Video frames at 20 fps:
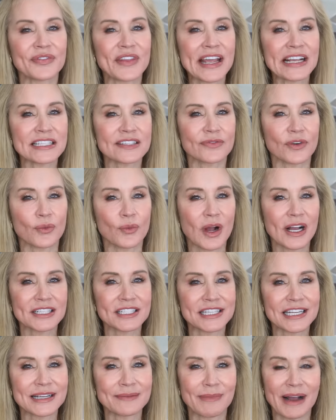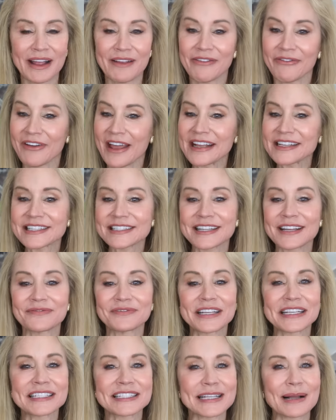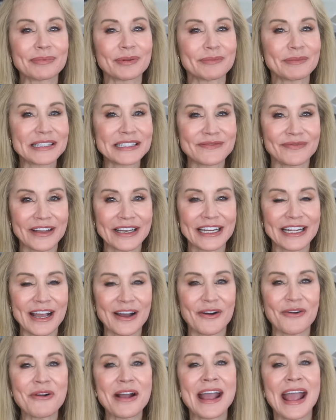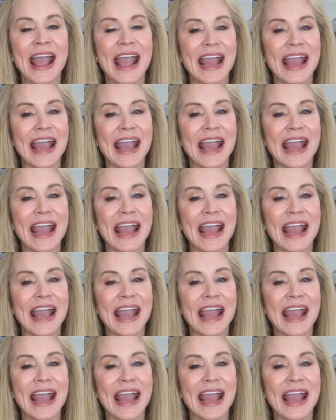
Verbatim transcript: thanks for watching my facelifting supplements video.